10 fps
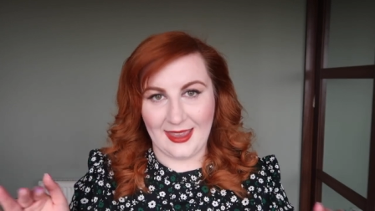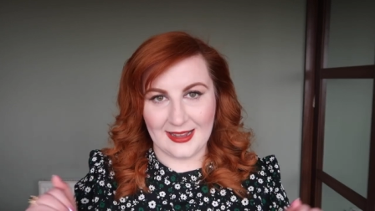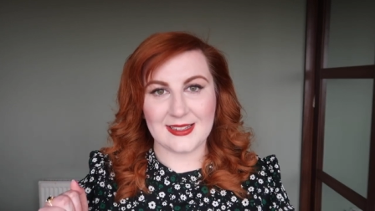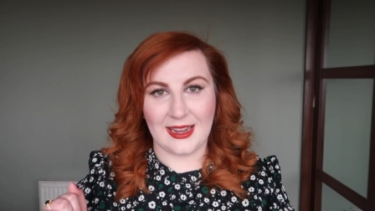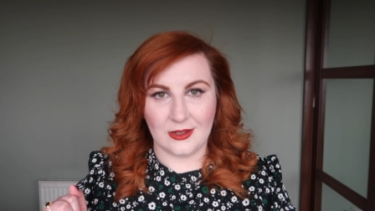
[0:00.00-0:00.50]

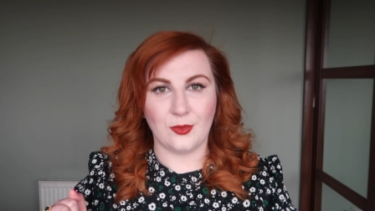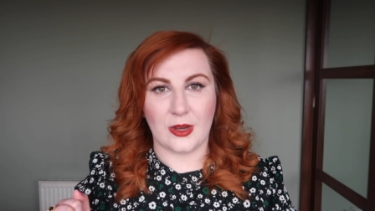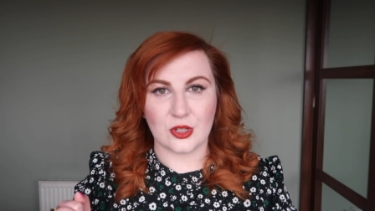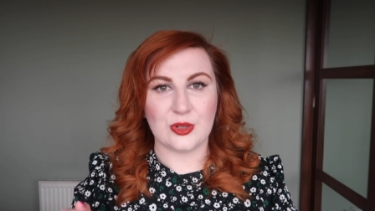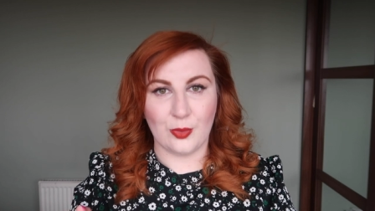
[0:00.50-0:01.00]
it's kind of
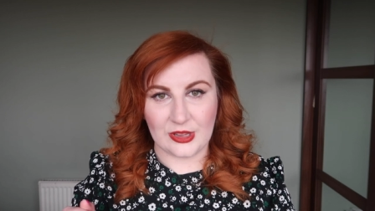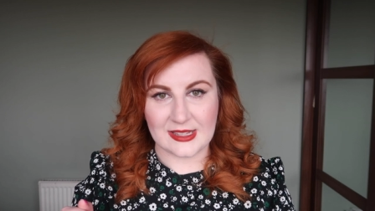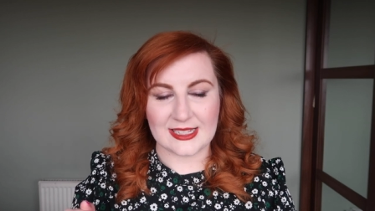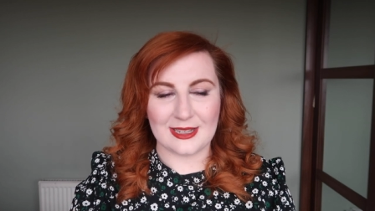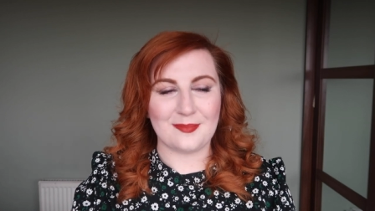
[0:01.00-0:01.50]
where she
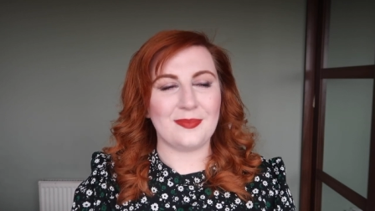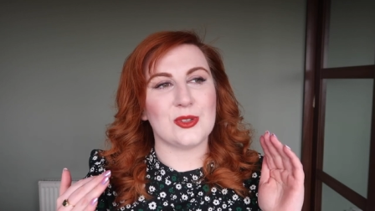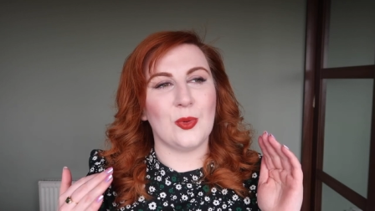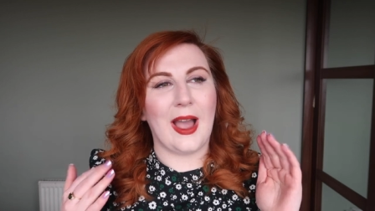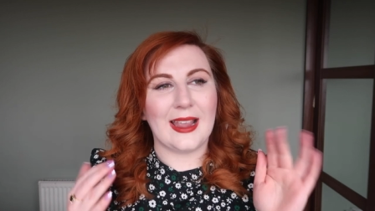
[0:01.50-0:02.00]
wants it
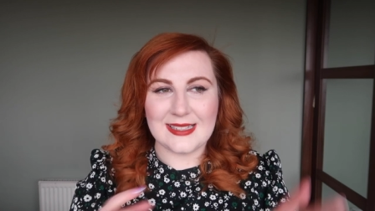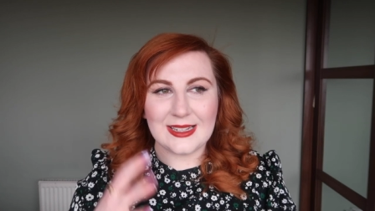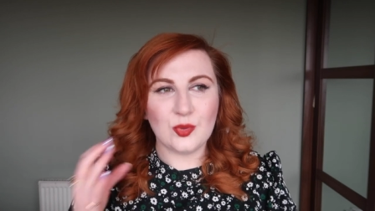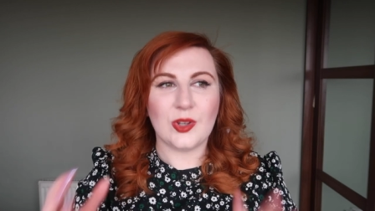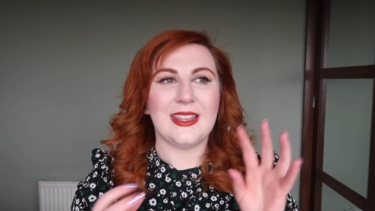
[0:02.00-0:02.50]
so I
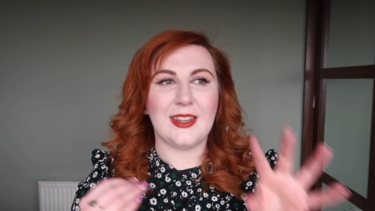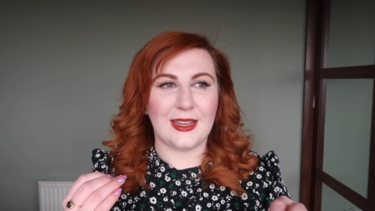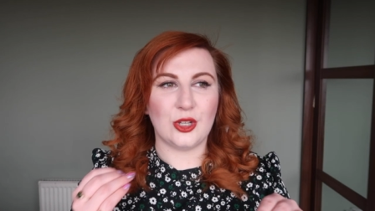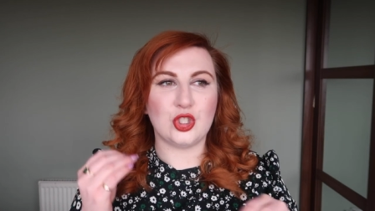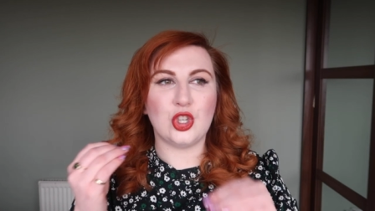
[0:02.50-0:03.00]
didn't really
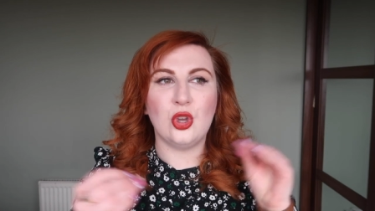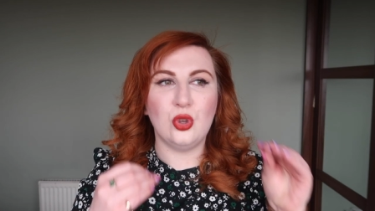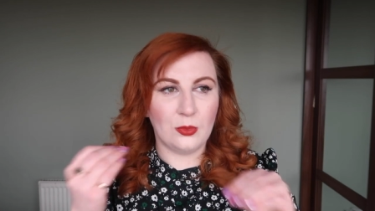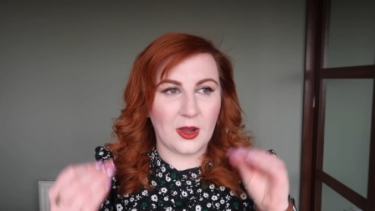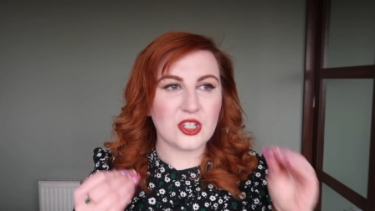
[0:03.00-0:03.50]
think
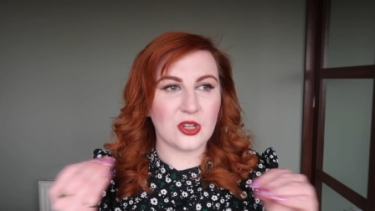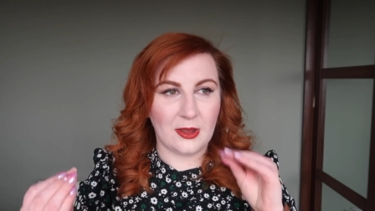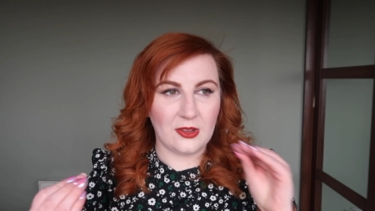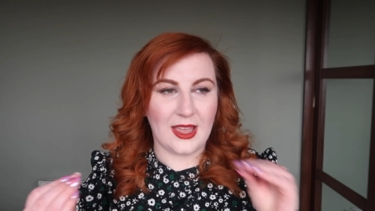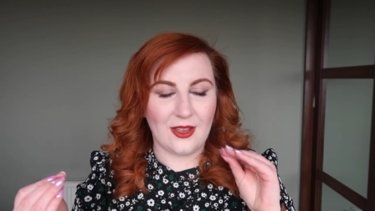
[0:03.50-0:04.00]
too much
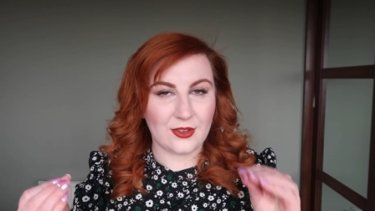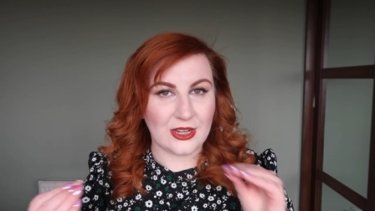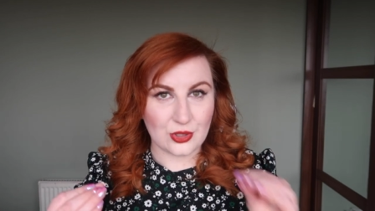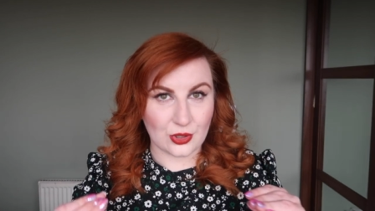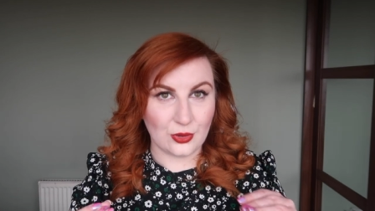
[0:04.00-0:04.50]
about that
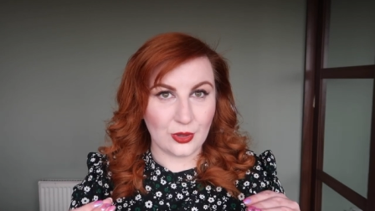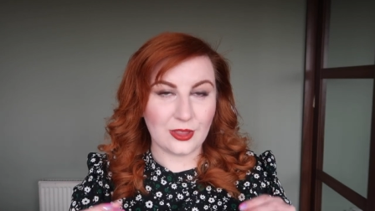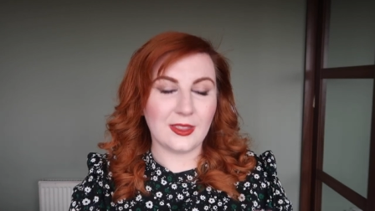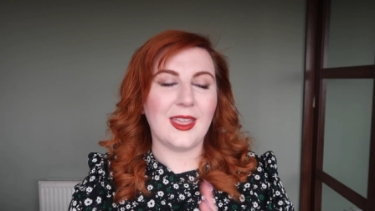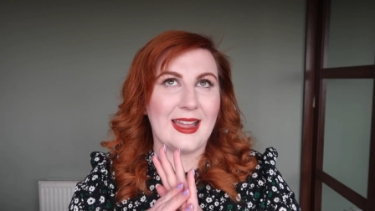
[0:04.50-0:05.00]
fringe
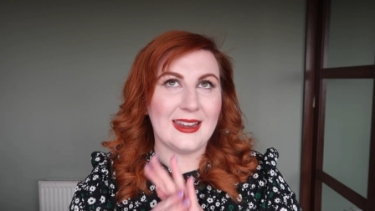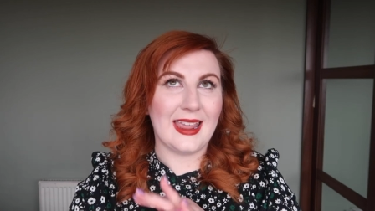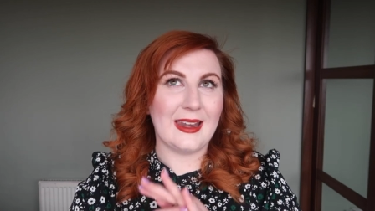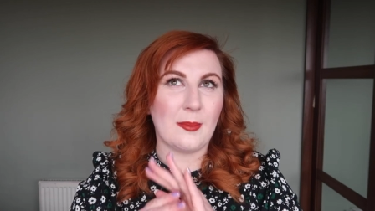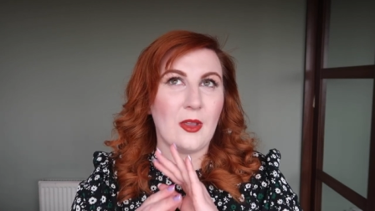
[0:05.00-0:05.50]
growth and
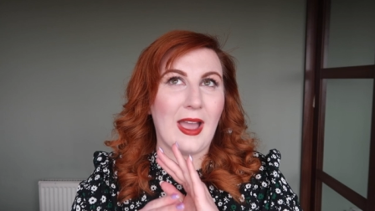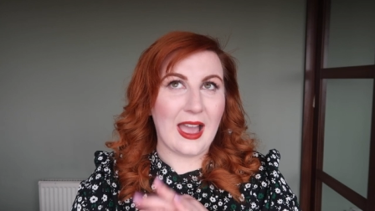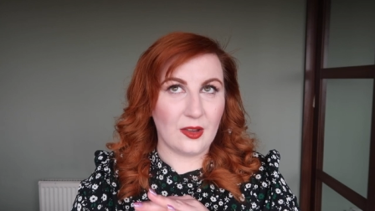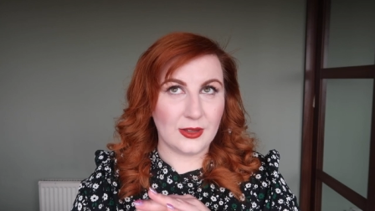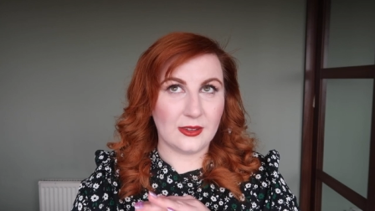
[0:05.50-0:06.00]
then about
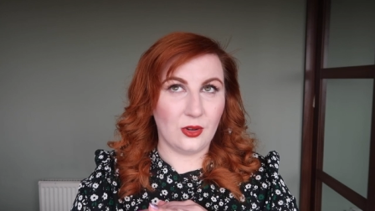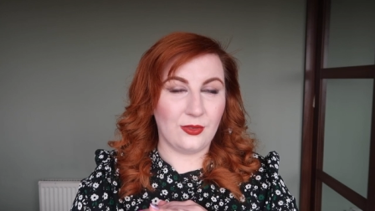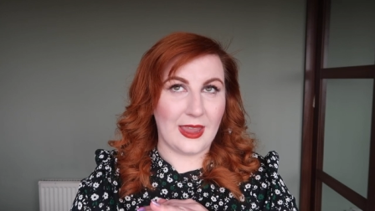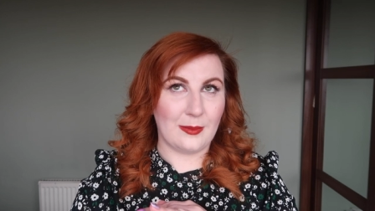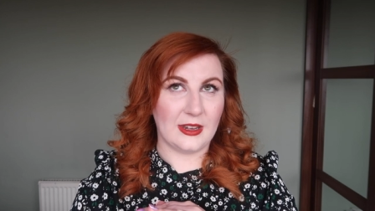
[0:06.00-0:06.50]
halfway through
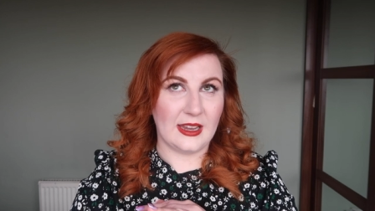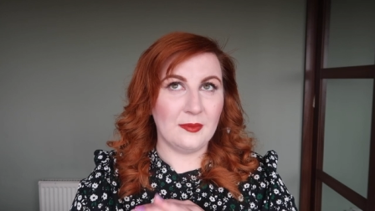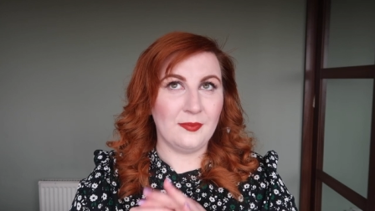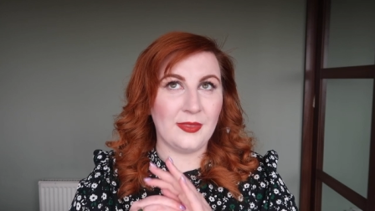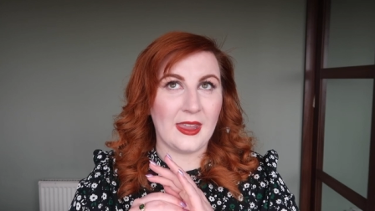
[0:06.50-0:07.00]

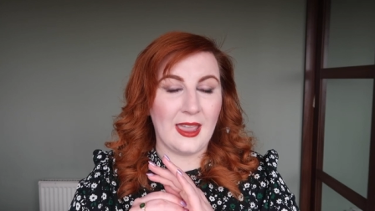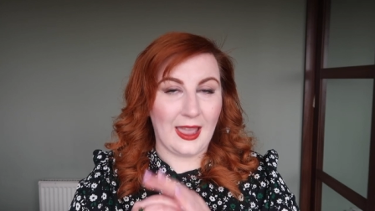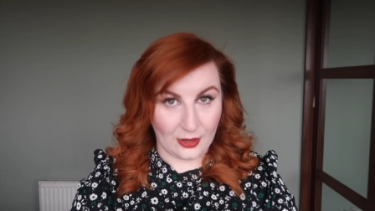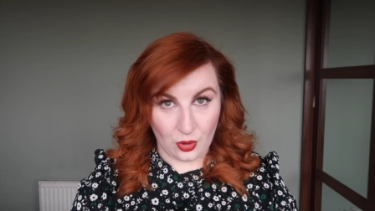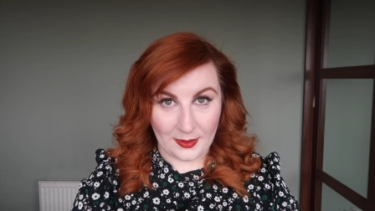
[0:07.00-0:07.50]
February
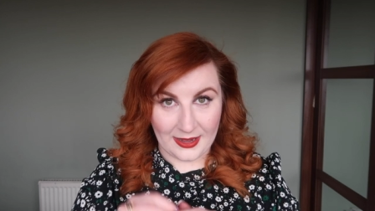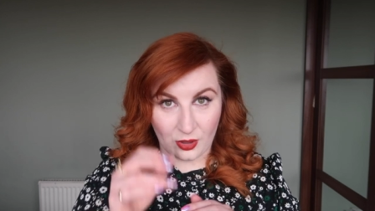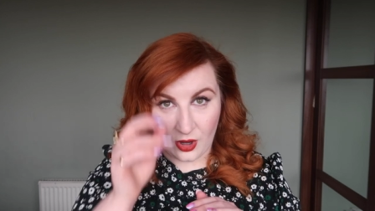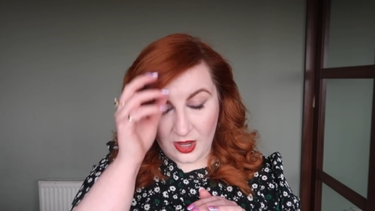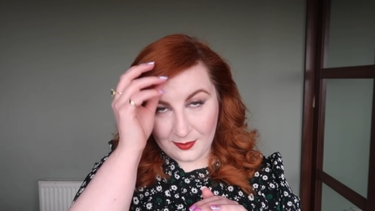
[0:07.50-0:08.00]
I got my
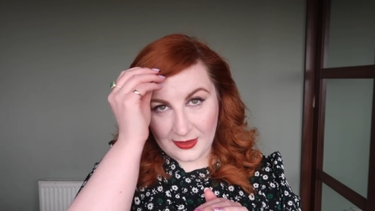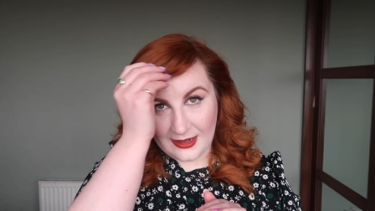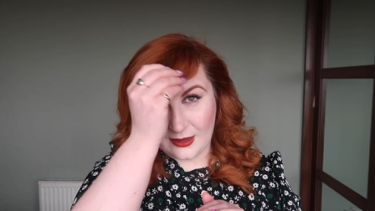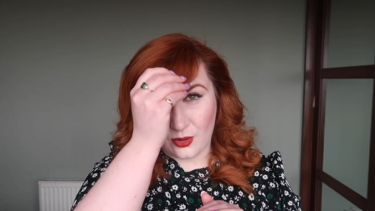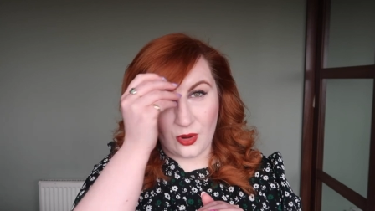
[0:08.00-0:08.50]
hair cut
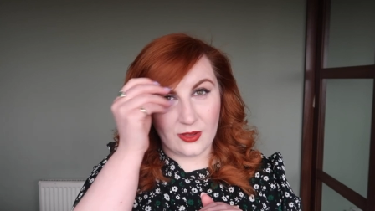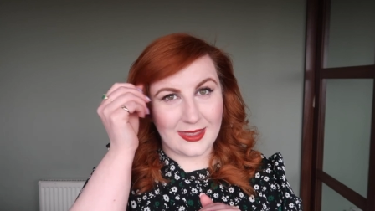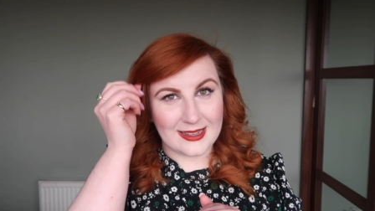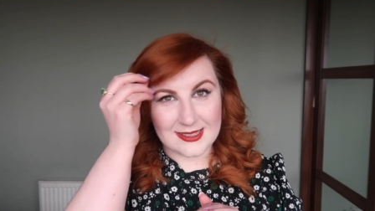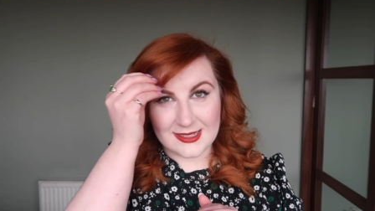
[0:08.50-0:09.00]
and I got
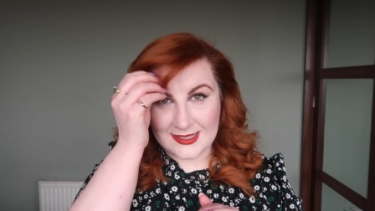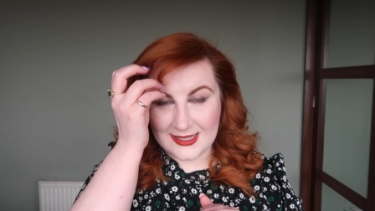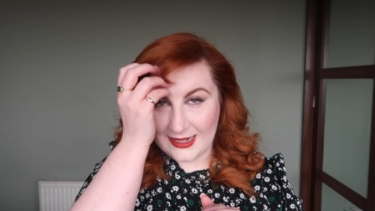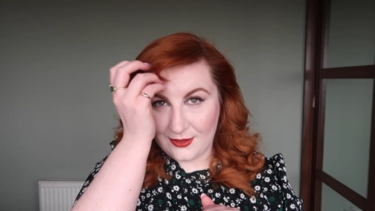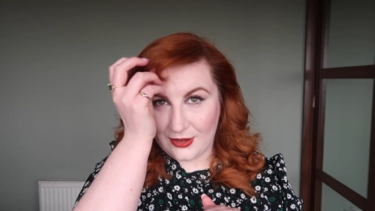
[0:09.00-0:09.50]
this
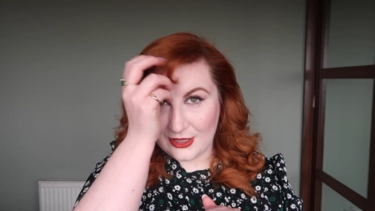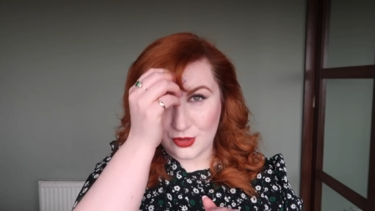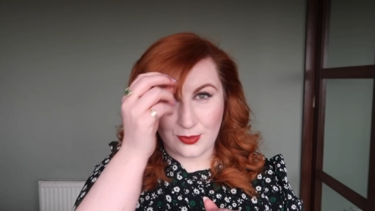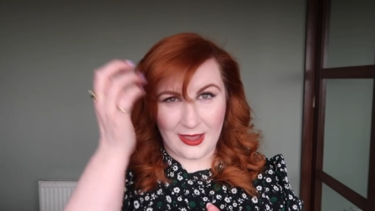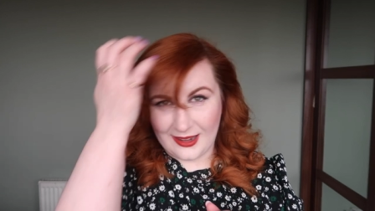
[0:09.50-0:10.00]
side
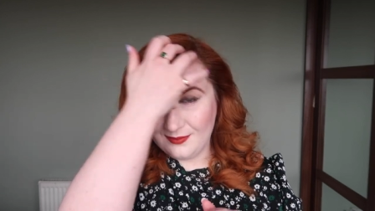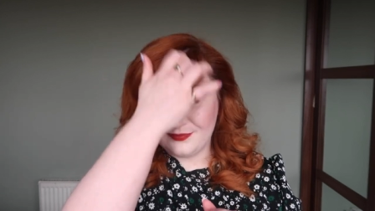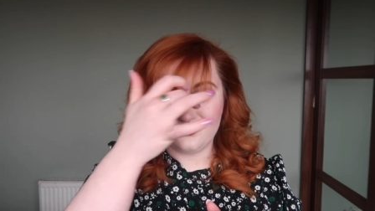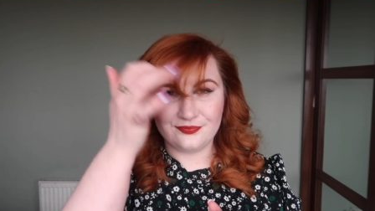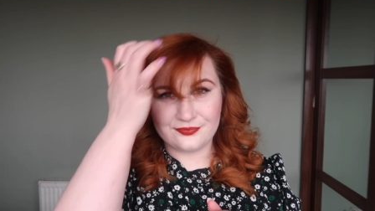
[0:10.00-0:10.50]
fringe put in